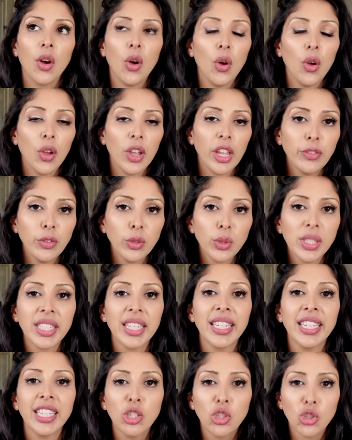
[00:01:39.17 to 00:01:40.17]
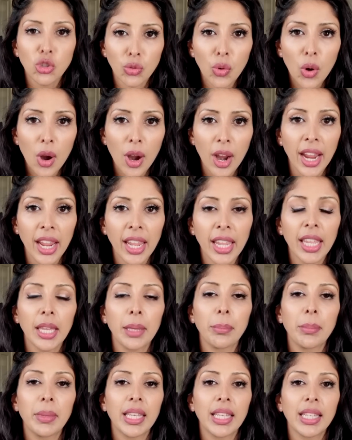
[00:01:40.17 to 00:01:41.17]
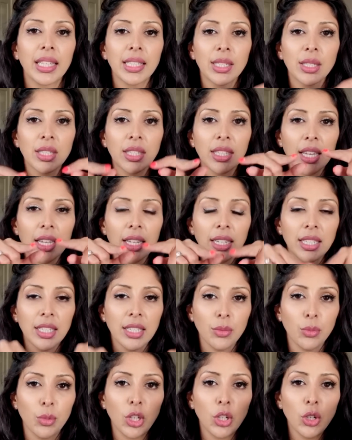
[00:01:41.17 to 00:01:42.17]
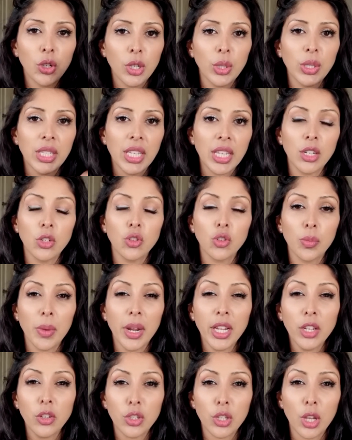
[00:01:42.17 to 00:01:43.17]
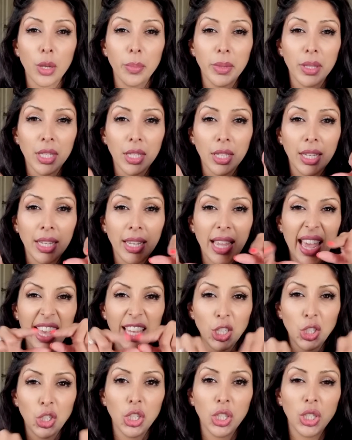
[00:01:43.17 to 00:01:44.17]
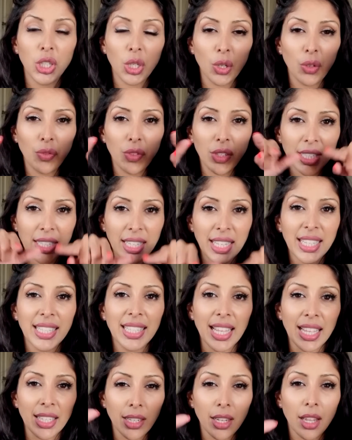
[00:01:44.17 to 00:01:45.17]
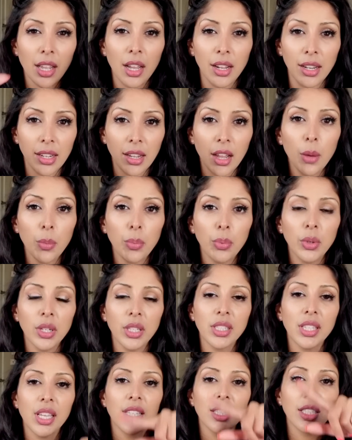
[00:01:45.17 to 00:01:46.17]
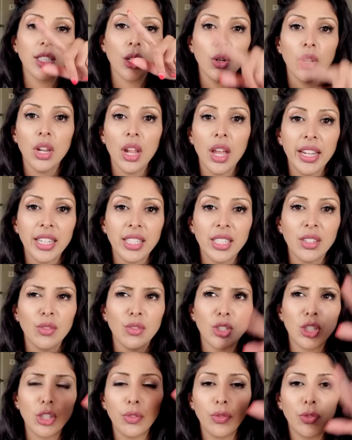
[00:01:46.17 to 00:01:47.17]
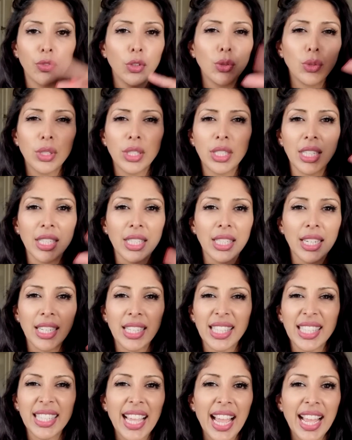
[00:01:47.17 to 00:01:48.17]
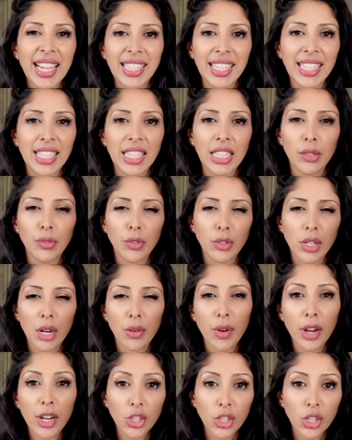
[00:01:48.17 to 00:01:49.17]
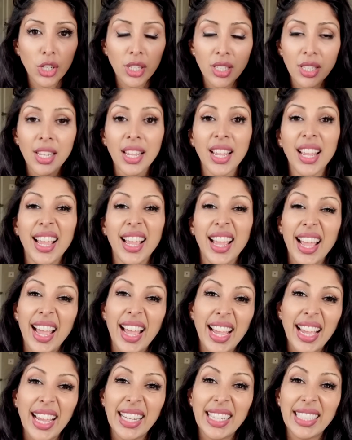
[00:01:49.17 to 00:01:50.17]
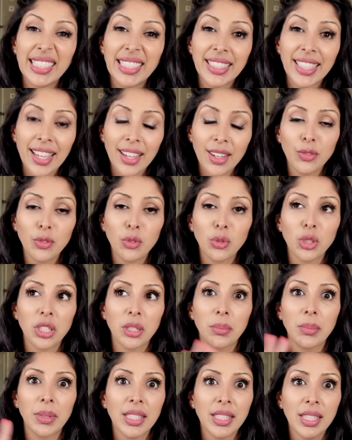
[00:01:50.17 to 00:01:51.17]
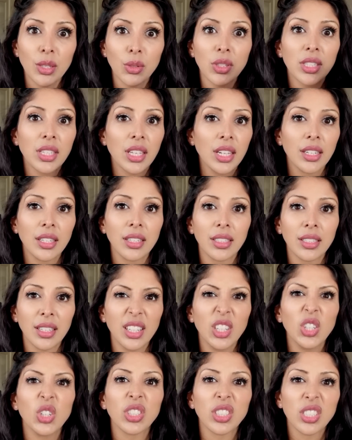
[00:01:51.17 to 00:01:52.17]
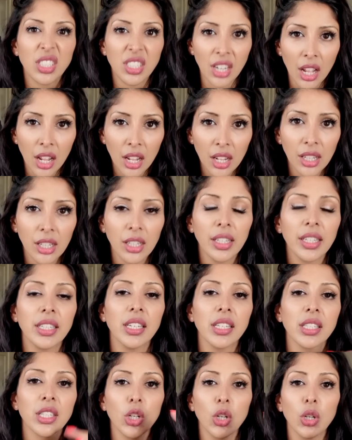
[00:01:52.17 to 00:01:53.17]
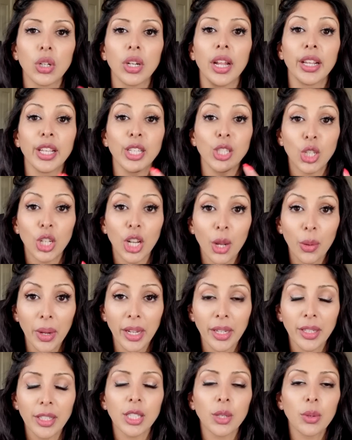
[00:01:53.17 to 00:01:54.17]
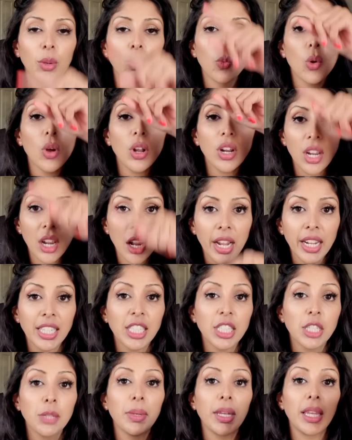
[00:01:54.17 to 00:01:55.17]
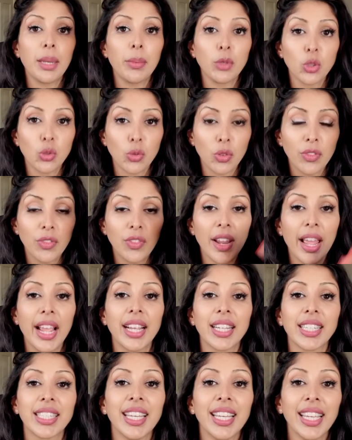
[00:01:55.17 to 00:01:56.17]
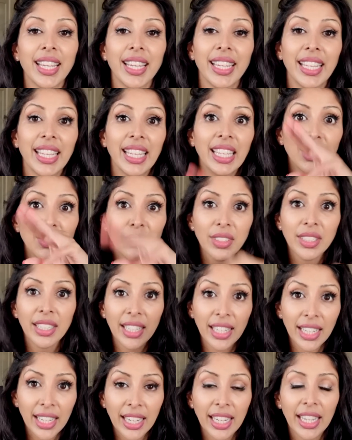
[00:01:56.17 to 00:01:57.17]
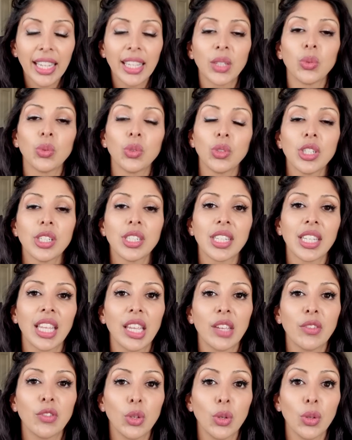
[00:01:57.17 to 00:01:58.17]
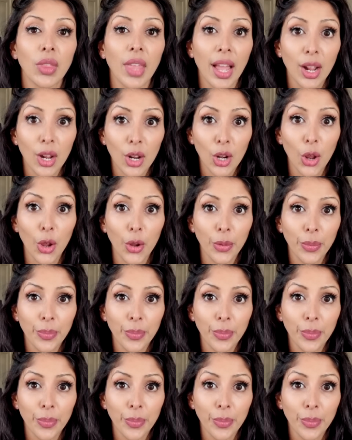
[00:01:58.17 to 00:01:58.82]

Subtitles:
If your skin is dry, it means that when you look at your skin under a microscope, the edges of the skin cells are curling upwards, and so light diffuses and it scatters in different directions. And that unfortunately means that your skin looks dull. It doesn't look like it's glowing. So you want light to be able to reflect evenly in order to give you that glow.